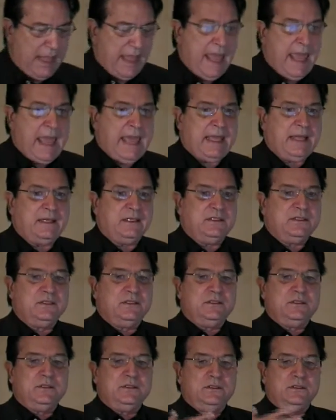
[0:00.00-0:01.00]
And
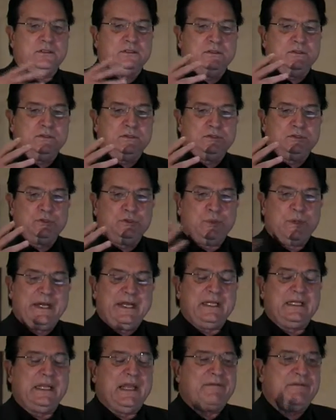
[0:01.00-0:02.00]

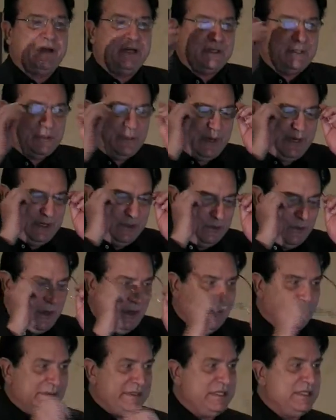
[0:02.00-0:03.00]
2011 and
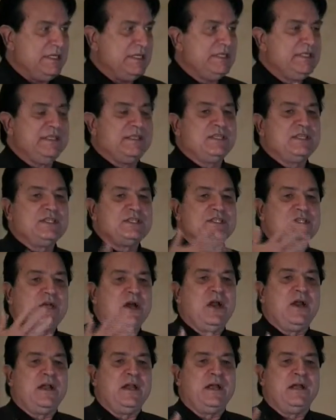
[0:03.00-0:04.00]
2012 is just the
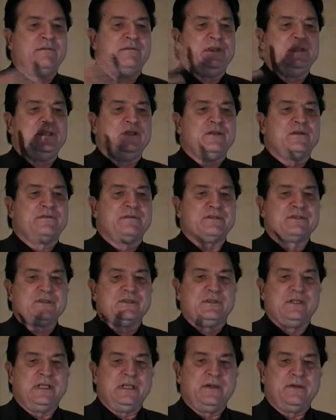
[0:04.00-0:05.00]
start of the
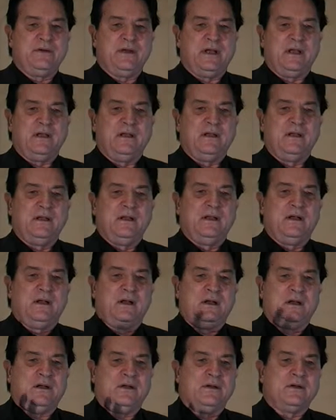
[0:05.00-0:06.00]
universal era
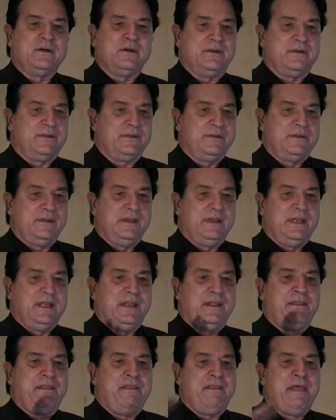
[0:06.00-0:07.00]
on Earth.
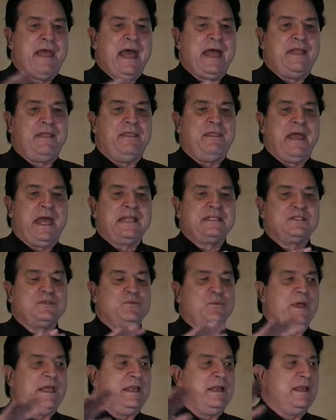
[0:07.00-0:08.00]
That's
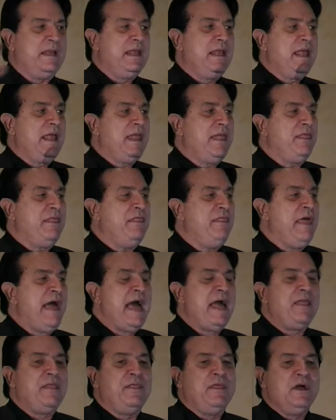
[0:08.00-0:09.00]
when
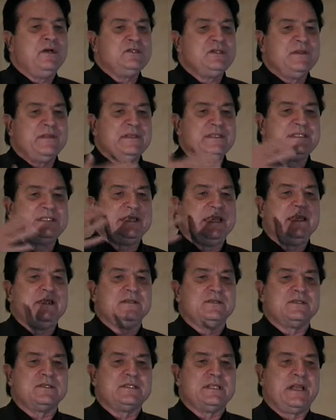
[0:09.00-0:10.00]
those are the
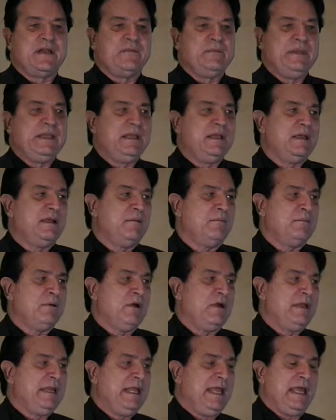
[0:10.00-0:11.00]
signals that are being
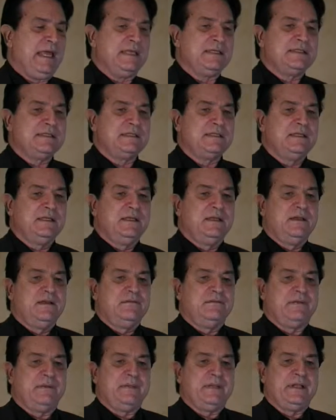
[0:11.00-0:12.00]
broadcast
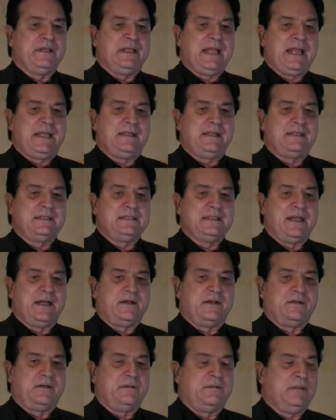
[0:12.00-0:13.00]
from the galactic
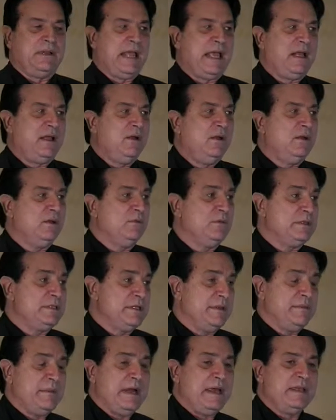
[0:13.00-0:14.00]
center black hole, which
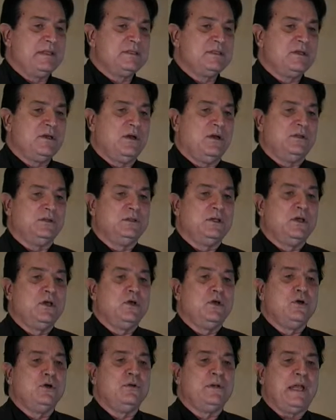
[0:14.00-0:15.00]
the Mayans called
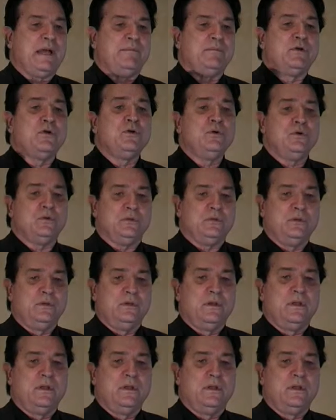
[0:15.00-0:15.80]
Unabku.